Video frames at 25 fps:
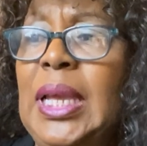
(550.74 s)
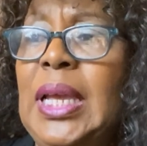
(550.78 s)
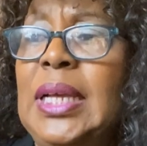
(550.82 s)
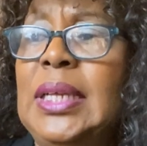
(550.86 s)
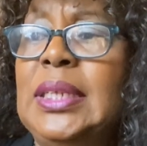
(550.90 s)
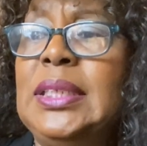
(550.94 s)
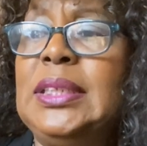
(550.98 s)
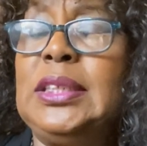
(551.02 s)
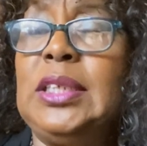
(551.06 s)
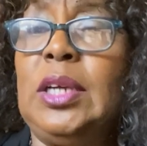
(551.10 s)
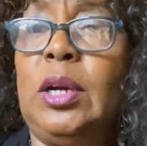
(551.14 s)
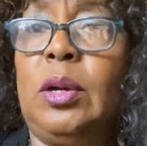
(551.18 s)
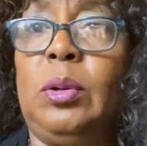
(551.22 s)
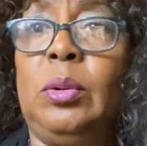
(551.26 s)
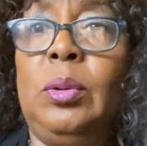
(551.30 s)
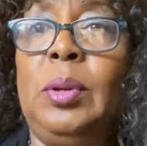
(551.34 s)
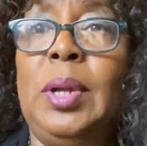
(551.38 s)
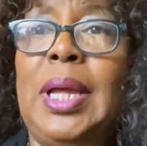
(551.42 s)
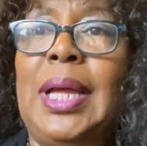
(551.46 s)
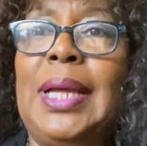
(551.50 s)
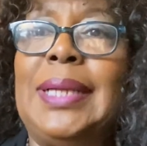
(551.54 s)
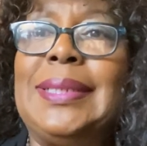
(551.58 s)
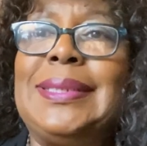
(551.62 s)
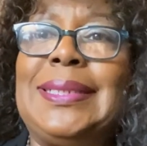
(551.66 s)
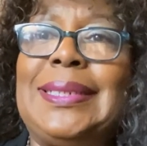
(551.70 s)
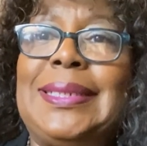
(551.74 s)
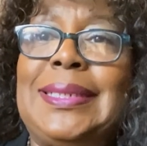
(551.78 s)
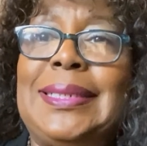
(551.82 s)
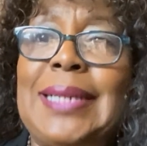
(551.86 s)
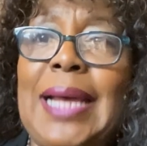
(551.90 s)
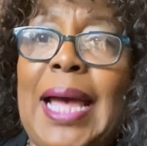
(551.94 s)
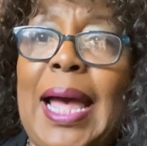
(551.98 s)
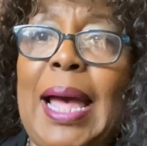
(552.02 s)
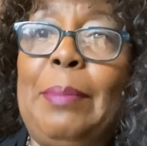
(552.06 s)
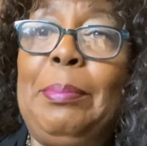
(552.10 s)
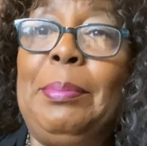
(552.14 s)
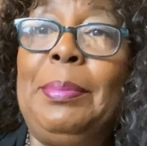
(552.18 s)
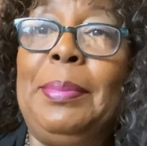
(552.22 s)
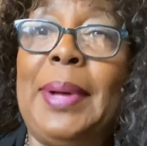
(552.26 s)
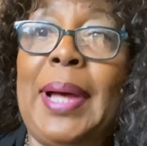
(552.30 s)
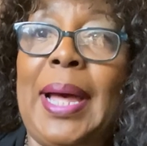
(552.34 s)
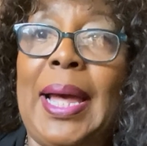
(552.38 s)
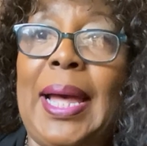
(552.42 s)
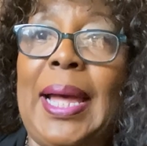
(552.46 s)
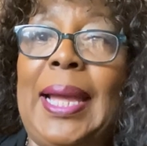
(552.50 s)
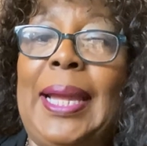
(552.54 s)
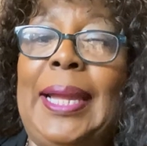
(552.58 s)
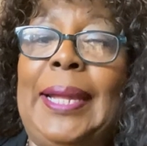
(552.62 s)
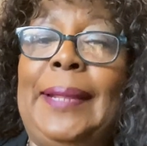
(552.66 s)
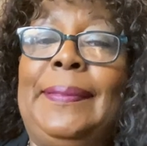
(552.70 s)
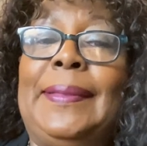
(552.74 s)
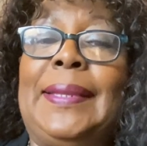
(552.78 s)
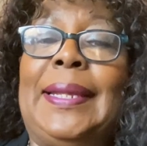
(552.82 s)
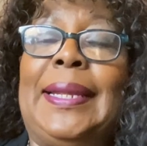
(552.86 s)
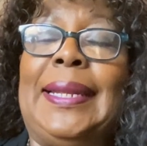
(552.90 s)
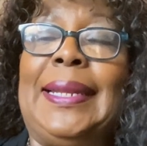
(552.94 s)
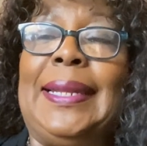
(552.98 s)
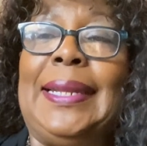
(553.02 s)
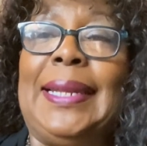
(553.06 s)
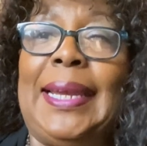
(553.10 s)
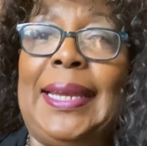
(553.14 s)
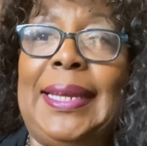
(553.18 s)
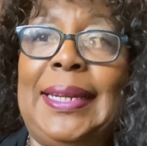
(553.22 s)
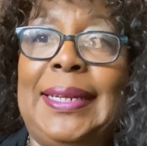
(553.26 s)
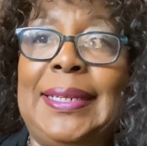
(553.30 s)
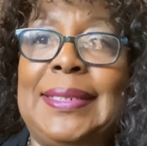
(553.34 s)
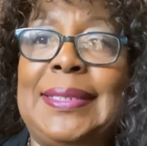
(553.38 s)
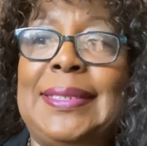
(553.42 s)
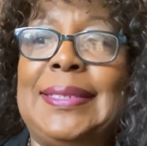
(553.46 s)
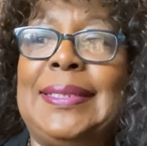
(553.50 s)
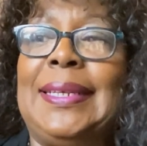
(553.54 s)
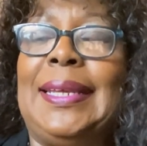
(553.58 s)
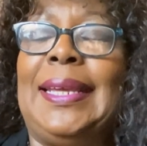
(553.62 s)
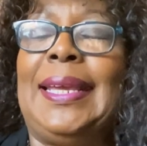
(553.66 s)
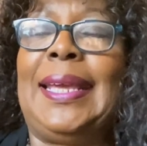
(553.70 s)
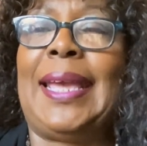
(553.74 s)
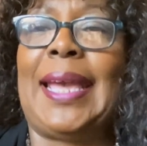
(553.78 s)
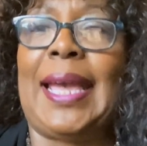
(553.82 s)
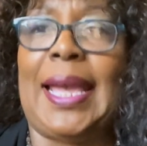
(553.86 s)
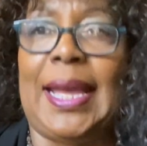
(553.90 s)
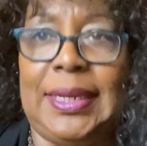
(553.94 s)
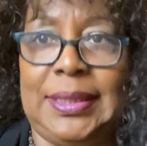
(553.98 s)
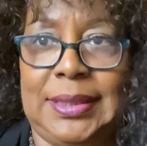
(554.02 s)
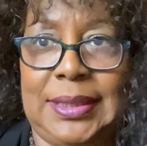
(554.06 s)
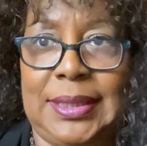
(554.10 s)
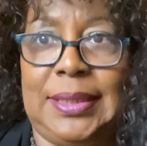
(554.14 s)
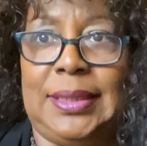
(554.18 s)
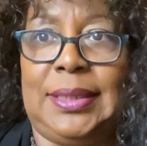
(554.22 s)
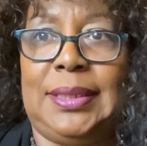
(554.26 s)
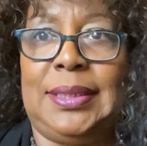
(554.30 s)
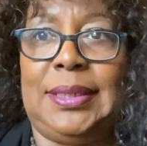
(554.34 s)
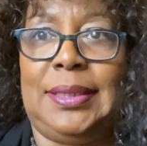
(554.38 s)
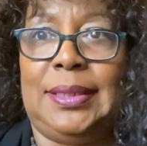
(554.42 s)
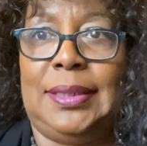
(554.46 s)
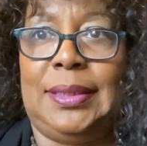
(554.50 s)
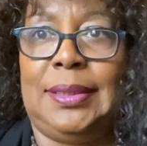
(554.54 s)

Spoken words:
So stop buying the latest gadget.